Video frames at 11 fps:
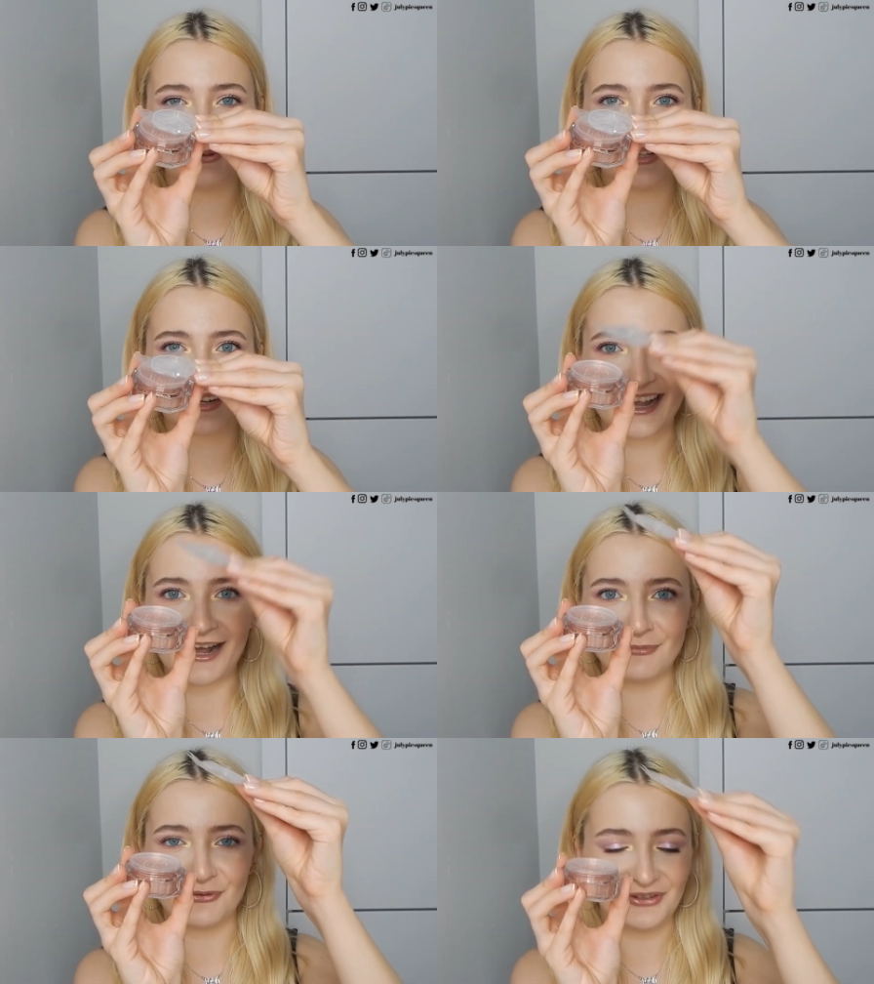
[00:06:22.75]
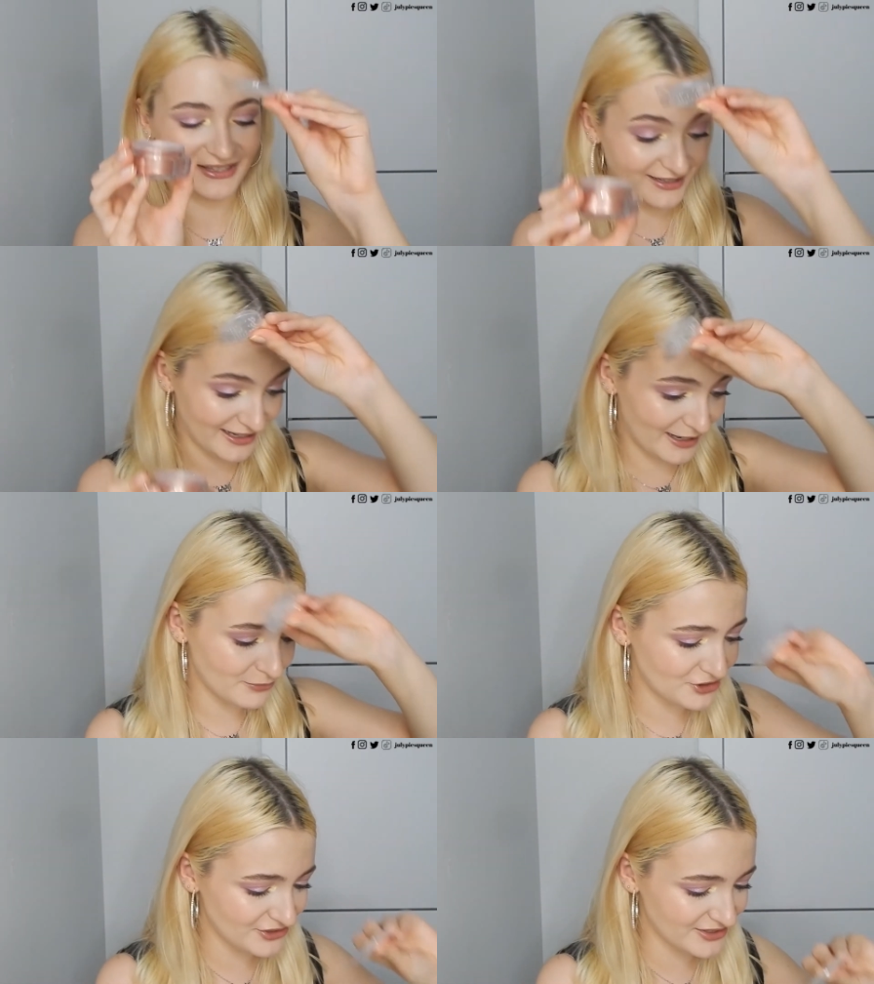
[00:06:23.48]
put the cap over there and
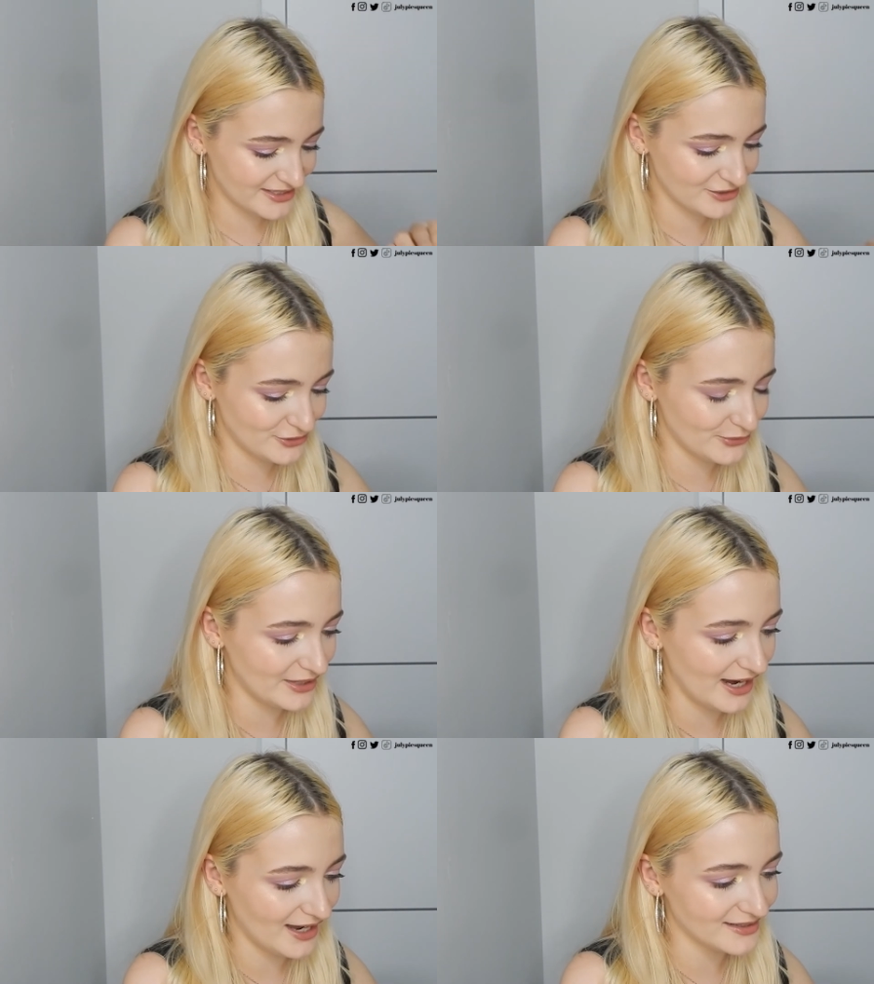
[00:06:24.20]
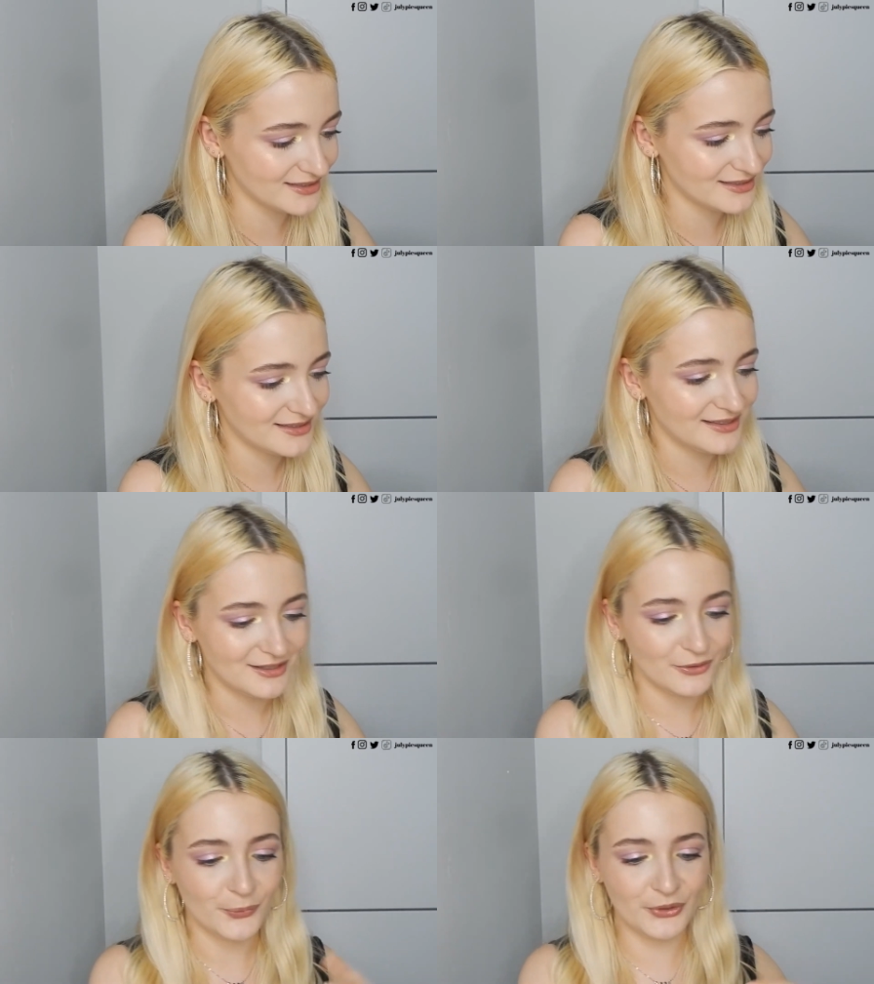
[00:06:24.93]
I'm just gonna do that
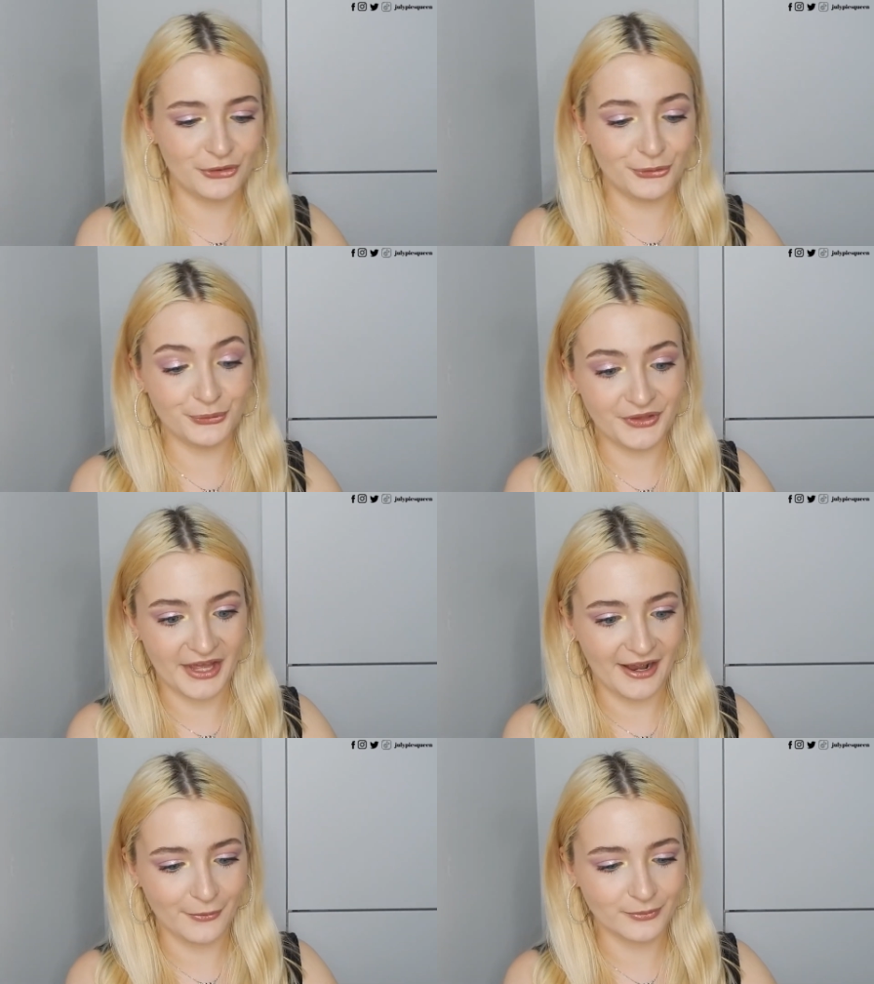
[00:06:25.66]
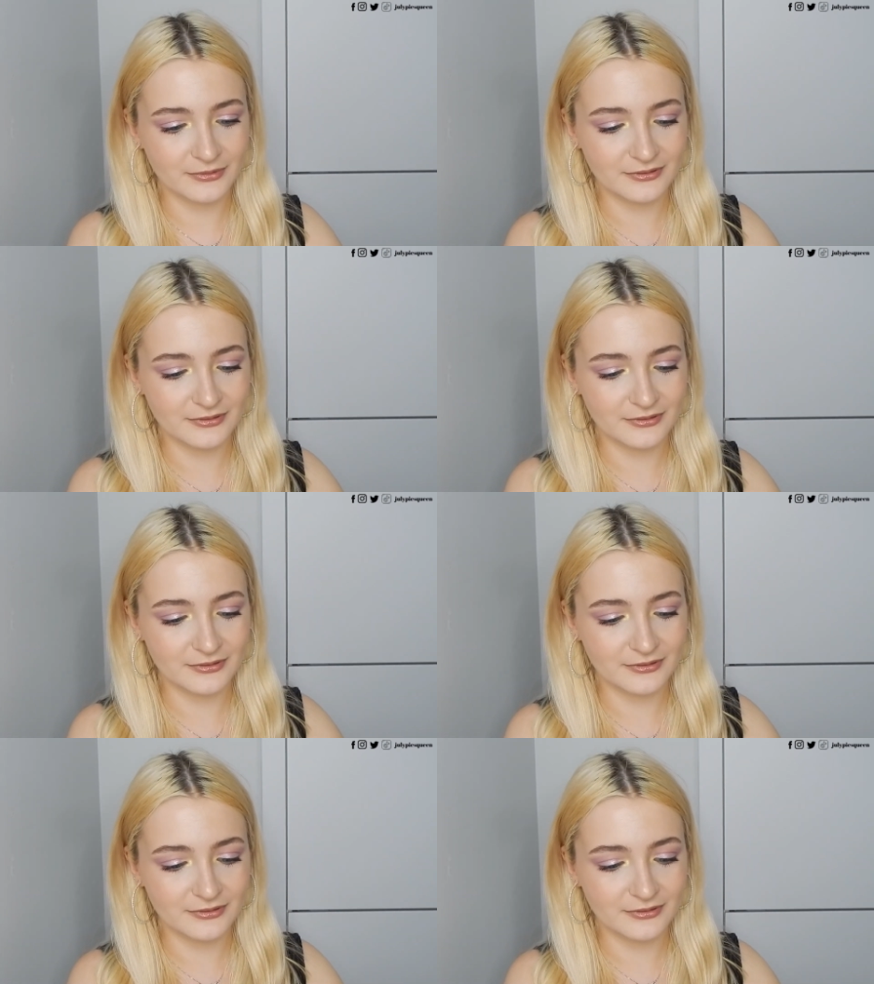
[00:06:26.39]
with you now.